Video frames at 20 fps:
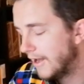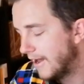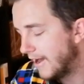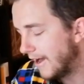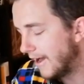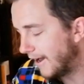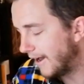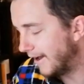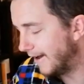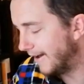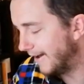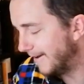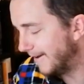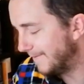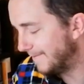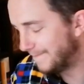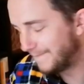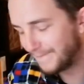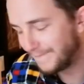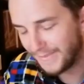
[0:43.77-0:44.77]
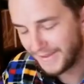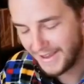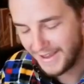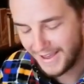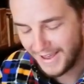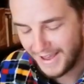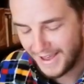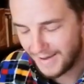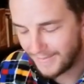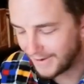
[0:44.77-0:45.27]

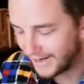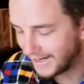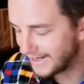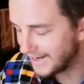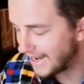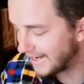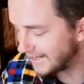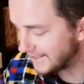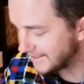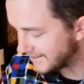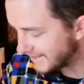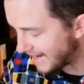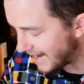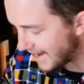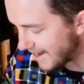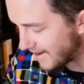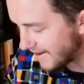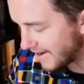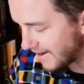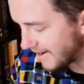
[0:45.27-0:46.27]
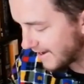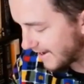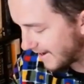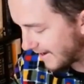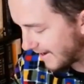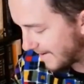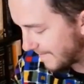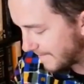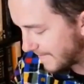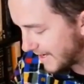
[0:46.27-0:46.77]
But today,
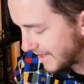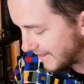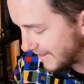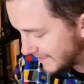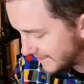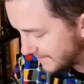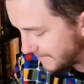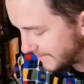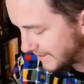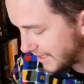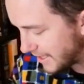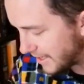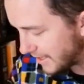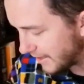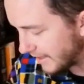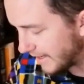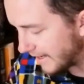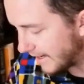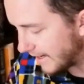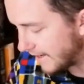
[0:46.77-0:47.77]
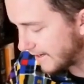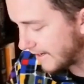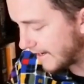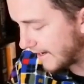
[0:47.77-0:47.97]
in this particular